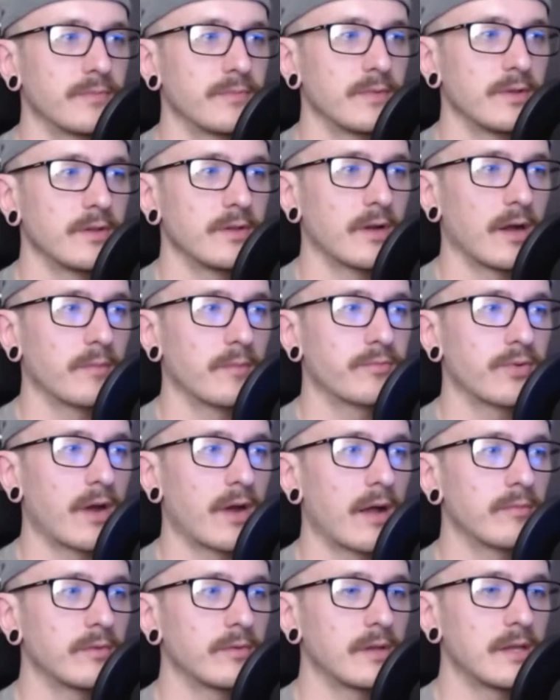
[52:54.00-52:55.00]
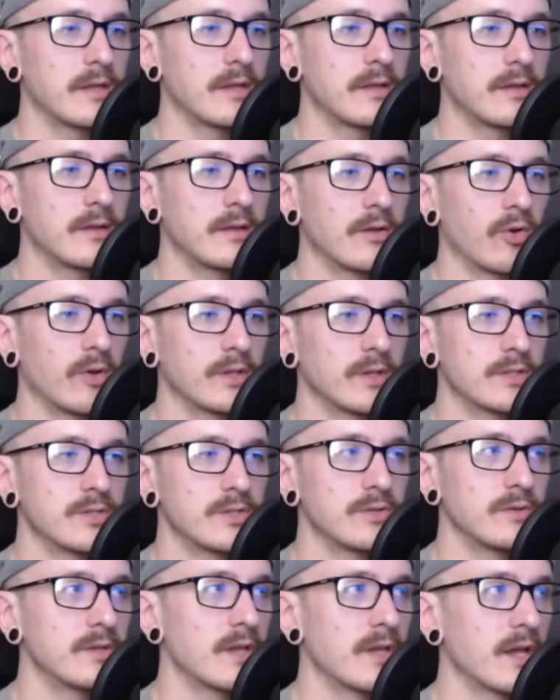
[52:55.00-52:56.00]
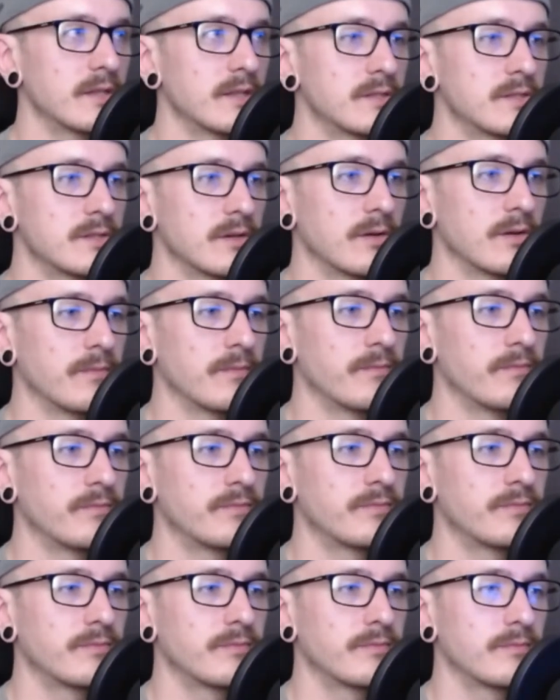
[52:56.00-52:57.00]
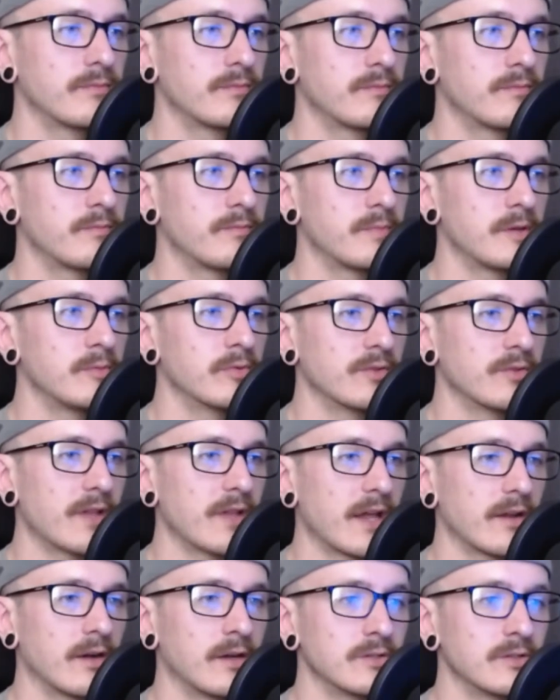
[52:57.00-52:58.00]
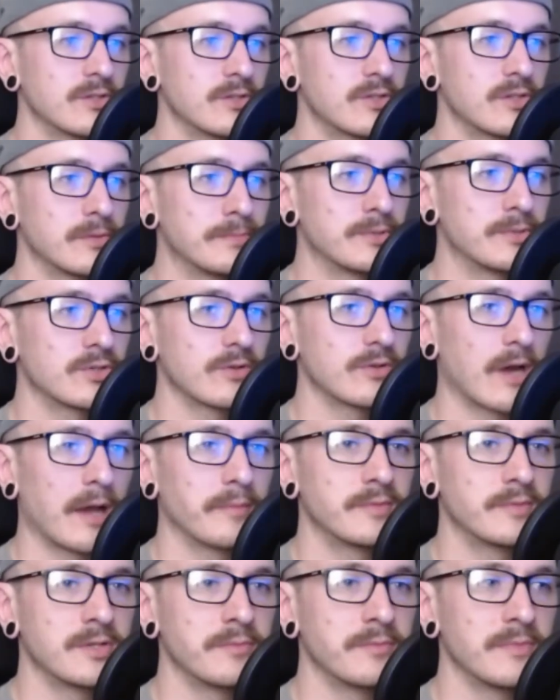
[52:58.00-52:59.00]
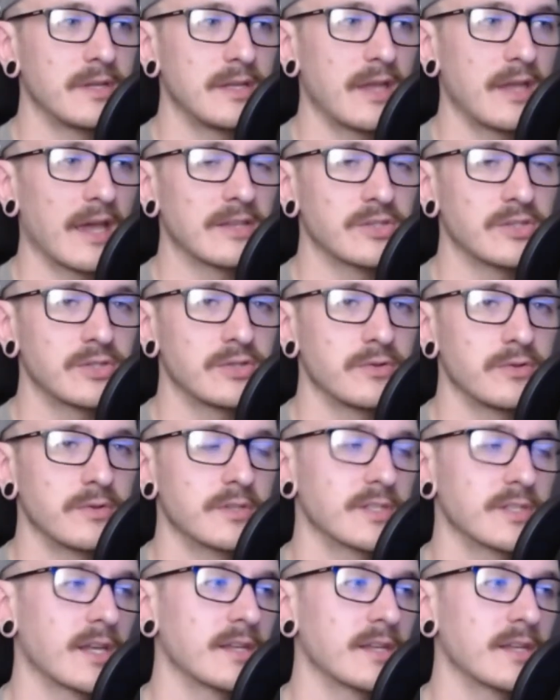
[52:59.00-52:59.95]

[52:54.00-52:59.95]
You know, I'm probably going to get some people that unsubscribe to me as soon as I